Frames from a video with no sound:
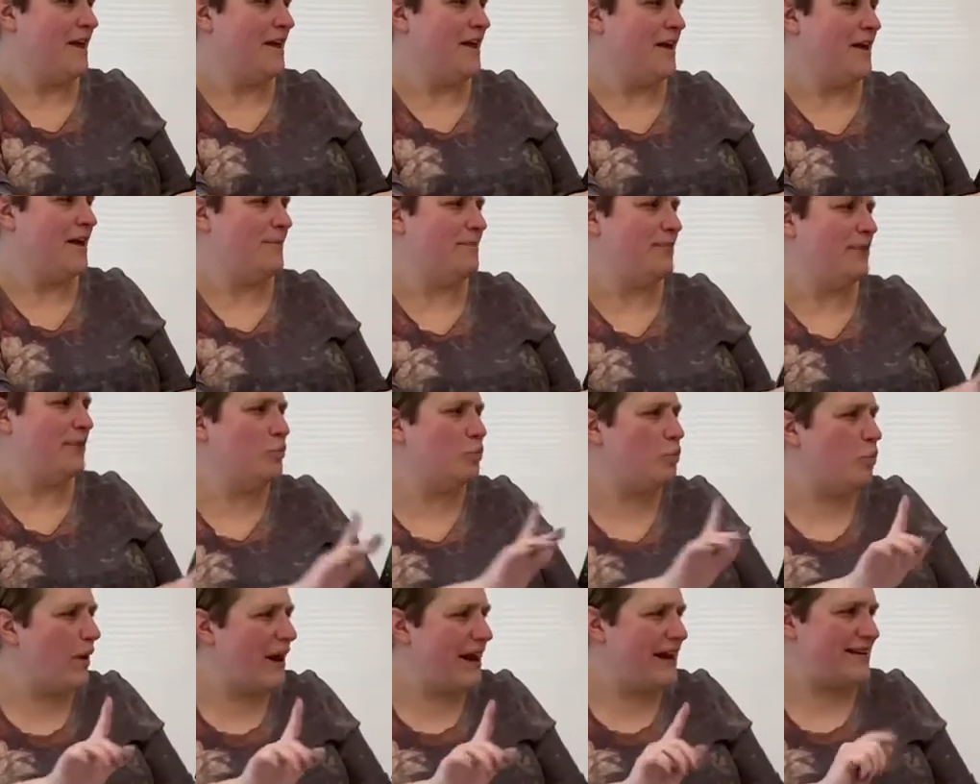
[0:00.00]
But
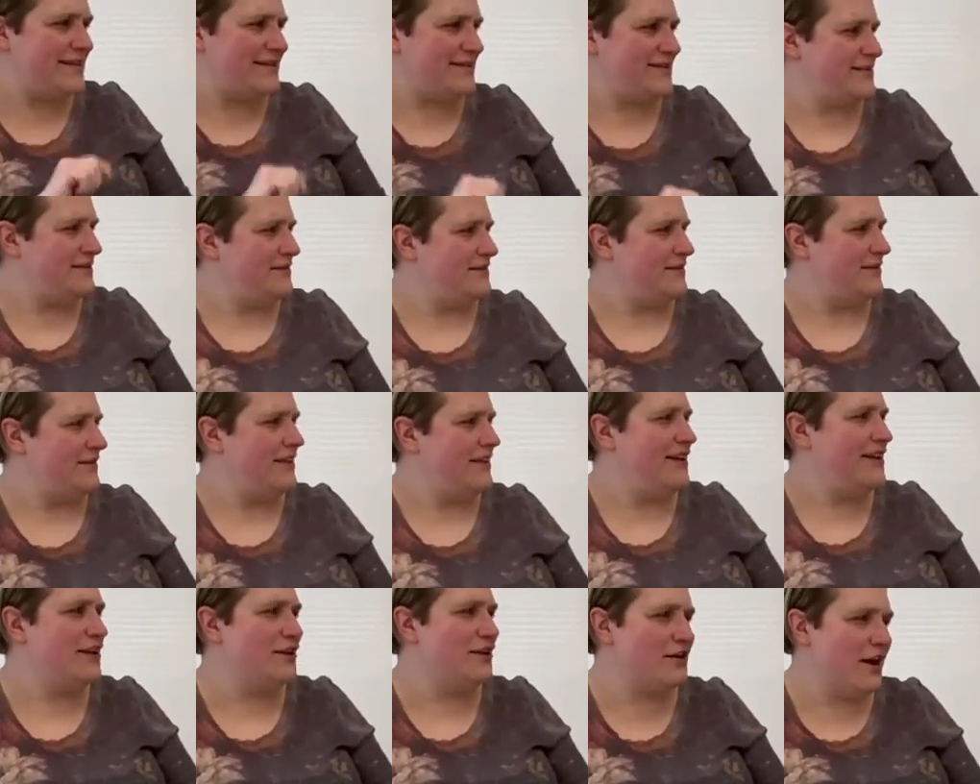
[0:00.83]
wait,
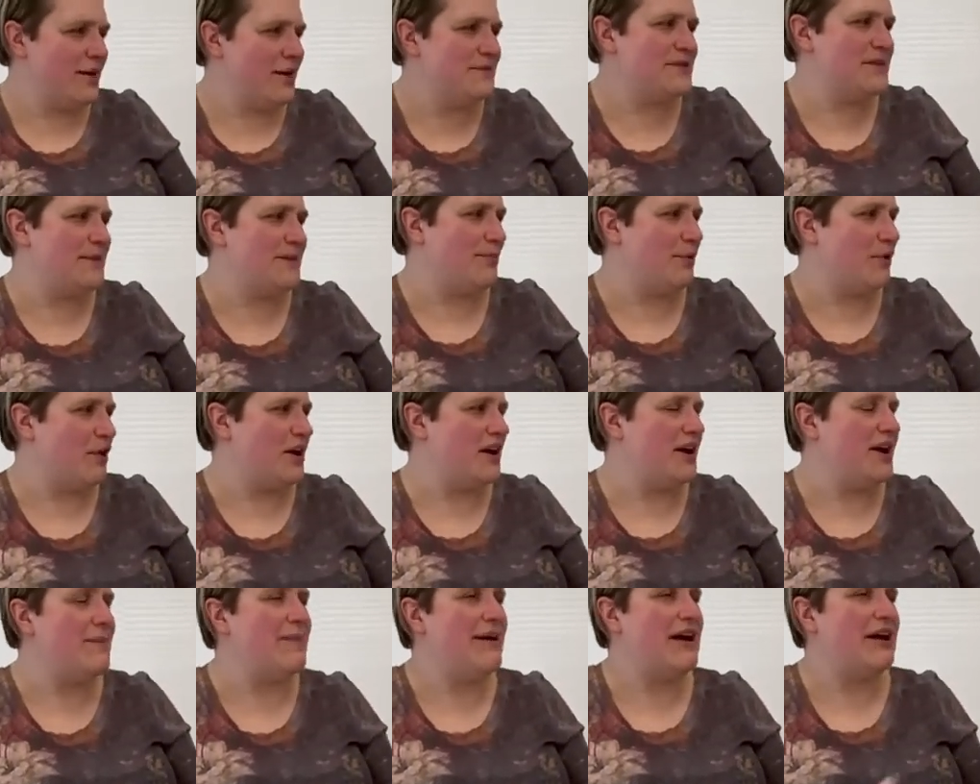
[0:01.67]
here comes the part
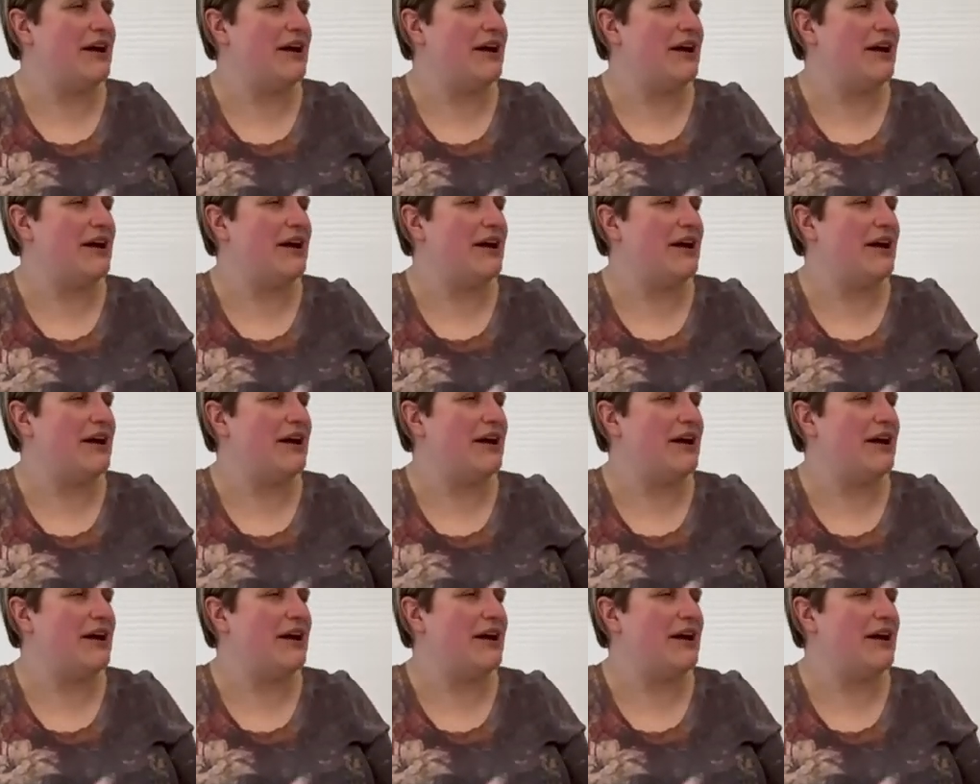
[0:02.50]
about